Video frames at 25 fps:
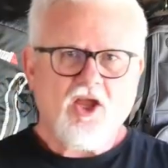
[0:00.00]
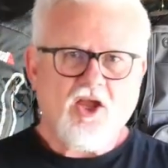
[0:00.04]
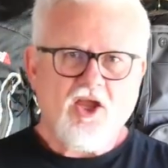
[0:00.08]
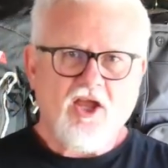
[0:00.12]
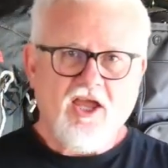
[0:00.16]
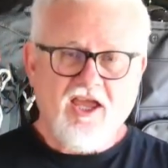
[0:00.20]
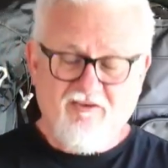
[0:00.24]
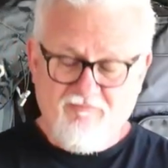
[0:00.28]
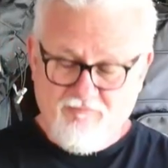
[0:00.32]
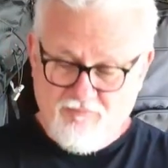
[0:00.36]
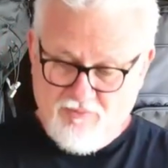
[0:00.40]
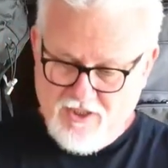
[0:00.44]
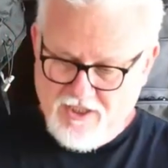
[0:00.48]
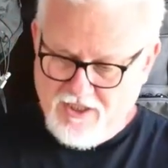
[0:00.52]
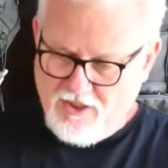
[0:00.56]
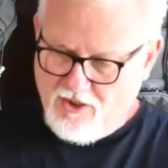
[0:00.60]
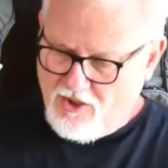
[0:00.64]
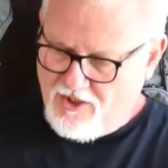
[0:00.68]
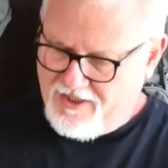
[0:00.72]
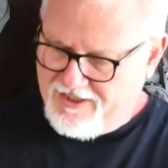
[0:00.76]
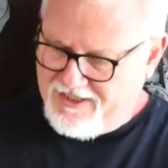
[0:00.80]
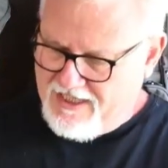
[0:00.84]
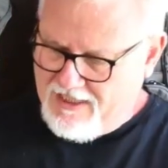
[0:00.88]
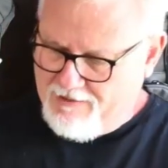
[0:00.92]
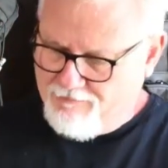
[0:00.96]
Have been on
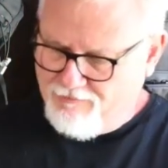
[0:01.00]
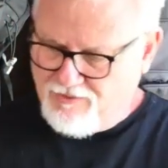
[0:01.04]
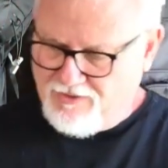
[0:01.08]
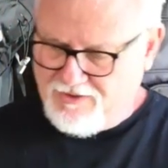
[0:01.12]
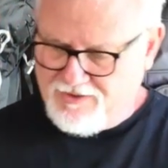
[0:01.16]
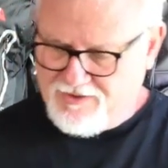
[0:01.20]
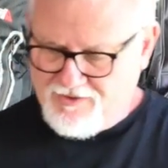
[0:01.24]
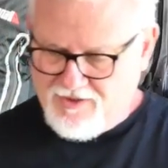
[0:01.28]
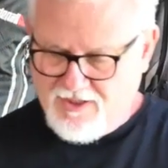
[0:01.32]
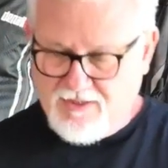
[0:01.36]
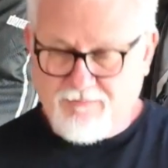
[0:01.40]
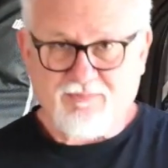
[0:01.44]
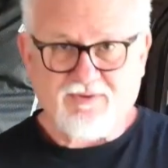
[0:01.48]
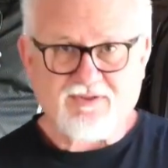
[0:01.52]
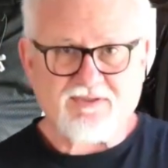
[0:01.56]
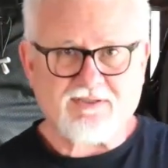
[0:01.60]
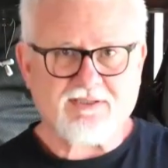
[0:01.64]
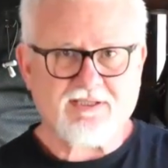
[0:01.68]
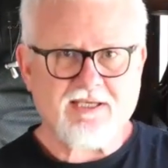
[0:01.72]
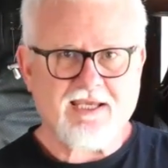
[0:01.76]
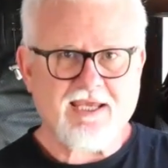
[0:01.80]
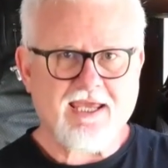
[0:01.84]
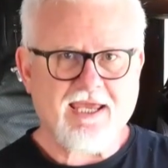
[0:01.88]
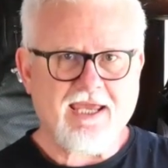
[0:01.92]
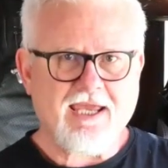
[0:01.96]
a couple of trips
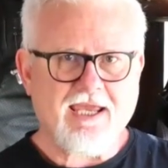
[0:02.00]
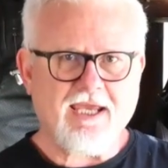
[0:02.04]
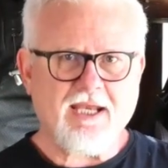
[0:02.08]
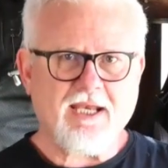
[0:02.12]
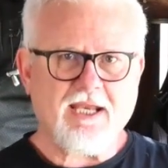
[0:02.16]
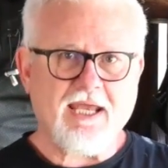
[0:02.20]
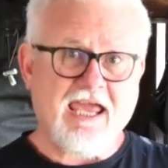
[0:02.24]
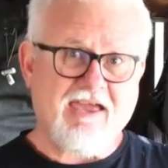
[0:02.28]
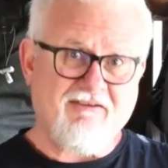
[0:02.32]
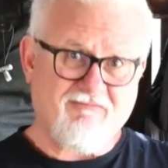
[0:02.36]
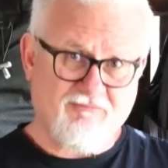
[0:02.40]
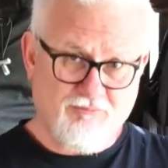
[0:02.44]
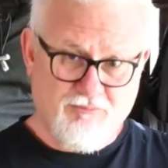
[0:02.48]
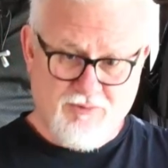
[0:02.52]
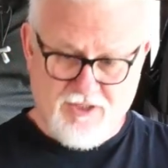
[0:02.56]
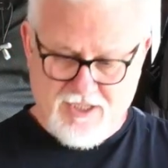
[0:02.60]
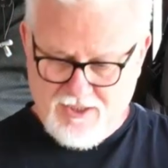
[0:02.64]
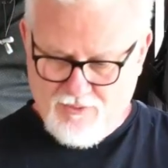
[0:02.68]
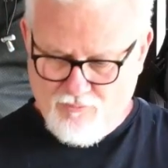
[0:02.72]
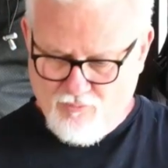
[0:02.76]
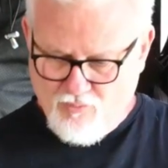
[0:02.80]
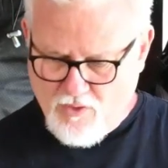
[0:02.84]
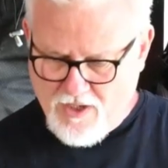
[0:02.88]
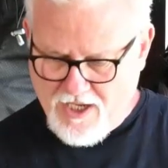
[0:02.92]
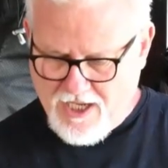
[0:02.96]
and haven't
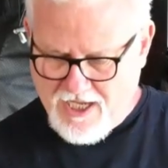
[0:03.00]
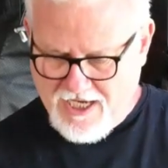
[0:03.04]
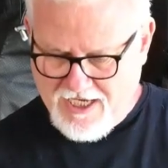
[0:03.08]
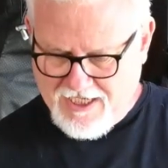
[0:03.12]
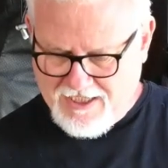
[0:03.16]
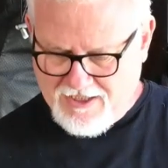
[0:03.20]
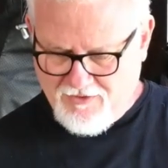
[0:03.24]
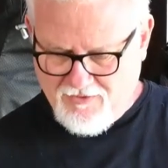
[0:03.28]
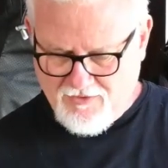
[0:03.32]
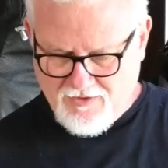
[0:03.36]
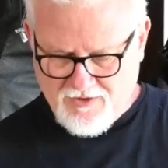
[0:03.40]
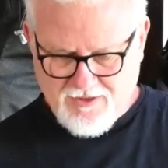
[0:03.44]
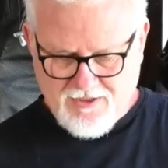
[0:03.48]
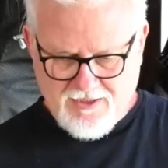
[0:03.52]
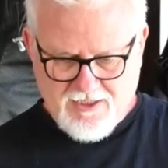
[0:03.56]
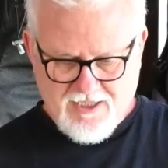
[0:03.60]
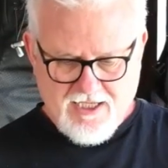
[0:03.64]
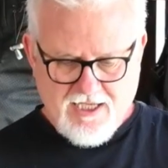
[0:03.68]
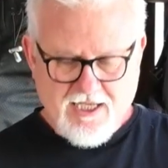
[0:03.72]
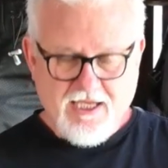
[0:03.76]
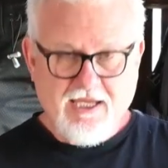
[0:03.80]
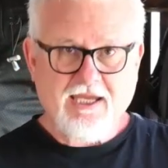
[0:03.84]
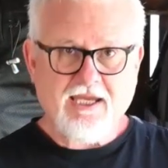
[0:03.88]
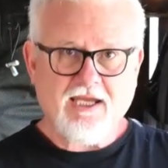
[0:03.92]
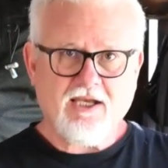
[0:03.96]
been weighed,
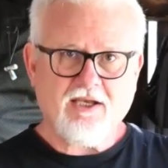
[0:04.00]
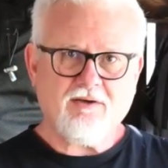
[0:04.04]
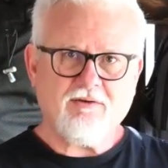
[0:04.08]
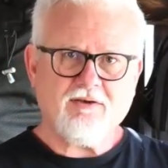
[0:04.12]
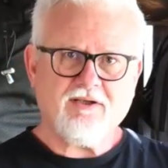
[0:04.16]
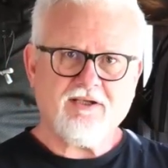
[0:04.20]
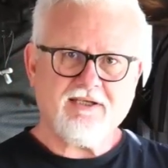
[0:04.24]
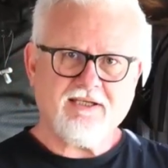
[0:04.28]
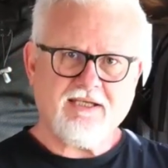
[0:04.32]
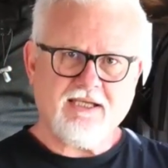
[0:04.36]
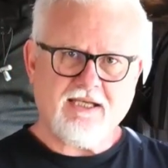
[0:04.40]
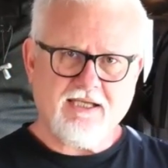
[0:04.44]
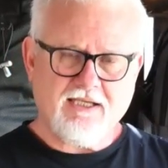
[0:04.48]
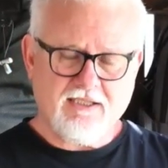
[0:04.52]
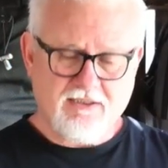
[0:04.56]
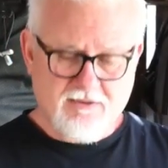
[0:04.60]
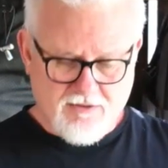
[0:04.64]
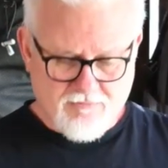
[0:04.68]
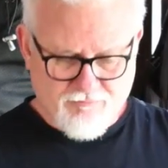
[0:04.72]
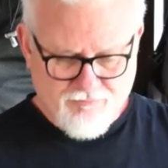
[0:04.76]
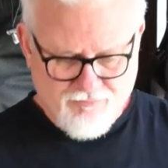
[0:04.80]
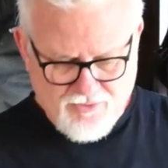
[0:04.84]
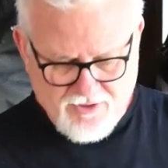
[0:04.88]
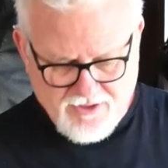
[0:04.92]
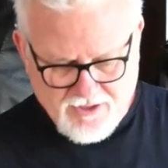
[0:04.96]
and getting
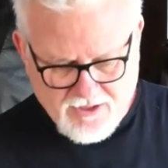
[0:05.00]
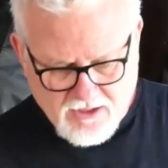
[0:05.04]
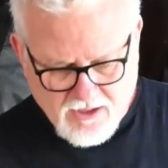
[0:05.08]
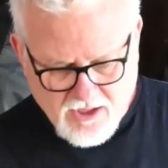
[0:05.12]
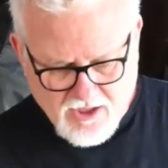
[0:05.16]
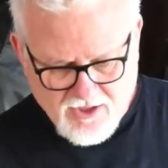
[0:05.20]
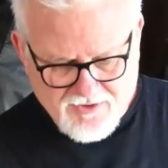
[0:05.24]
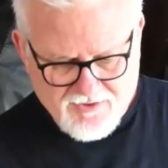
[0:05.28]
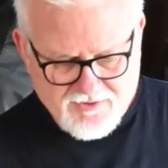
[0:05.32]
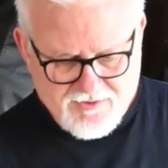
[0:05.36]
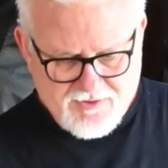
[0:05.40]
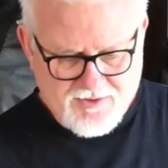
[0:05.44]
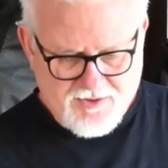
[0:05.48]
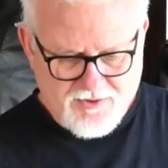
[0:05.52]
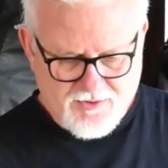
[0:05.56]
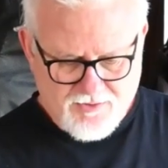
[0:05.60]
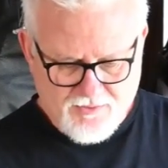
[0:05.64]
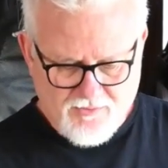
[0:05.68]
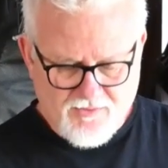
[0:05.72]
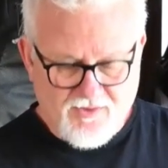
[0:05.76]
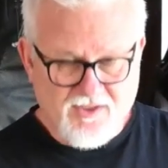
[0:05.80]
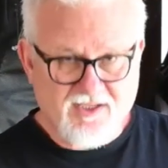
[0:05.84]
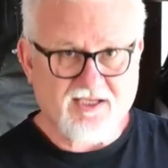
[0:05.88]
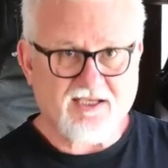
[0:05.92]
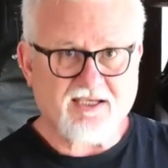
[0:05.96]
pretty close to
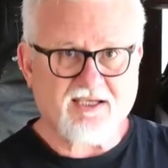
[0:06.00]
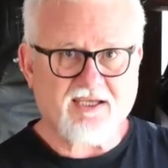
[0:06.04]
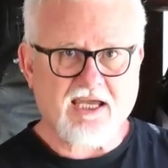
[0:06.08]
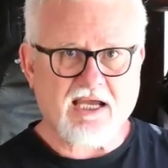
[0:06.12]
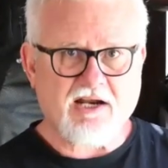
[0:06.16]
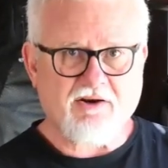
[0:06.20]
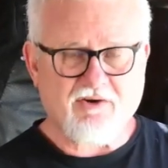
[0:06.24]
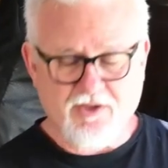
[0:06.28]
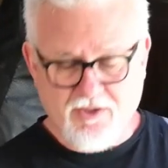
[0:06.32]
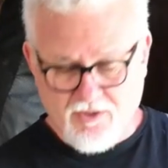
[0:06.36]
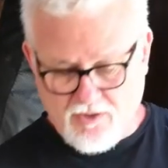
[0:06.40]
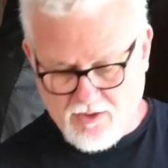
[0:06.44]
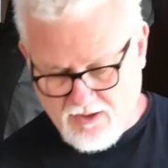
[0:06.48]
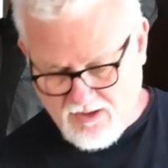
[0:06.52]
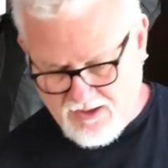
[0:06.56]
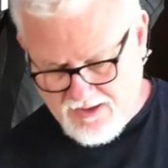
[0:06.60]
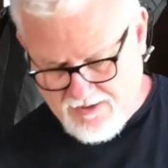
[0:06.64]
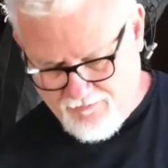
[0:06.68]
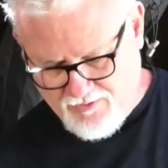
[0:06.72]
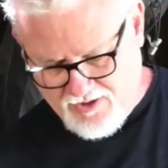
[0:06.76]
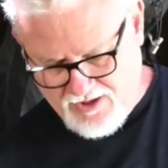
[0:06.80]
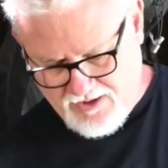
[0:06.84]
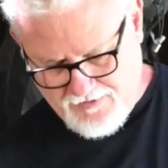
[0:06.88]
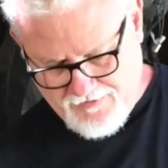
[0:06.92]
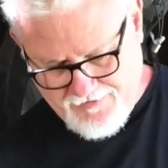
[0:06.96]
the carry-on
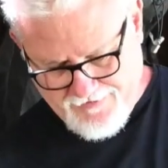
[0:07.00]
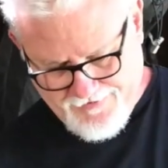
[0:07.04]
limit.